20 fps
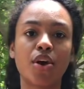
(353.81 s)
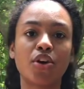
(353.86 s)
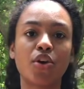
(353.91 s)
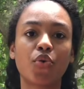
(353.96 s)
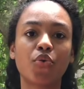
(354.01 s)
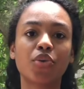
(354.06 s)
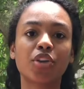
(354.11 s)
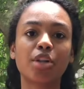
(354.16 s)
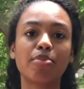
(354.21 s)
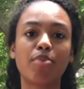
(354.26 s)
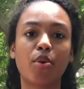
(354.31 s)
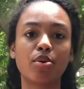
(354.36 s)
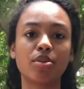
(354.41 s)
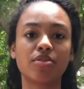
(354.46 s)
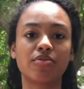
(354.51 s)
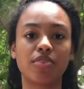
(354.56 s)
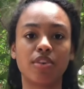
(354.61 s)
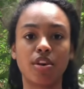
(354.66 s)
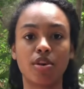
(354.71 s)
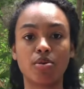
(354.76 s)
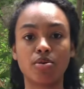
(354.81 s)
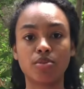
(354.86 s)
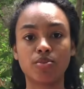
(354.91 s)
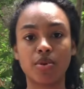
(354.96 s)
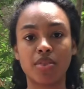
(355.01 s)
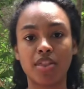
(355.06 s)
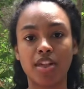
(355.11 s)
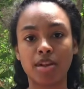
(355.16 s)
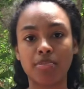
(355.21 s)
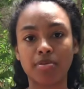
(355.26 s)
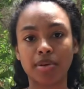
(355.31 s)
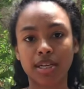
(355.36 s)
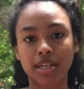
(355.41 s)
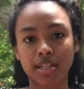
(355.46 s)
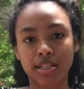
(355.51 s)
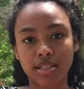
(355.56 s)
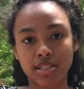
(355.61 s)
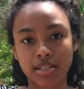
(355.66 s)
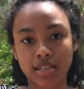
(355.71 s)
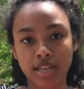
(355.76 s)
I don't really post videos with it
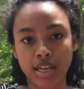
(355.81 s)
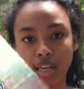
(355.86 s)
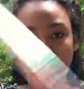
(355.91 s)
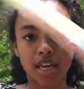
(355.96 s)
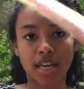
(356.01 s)
because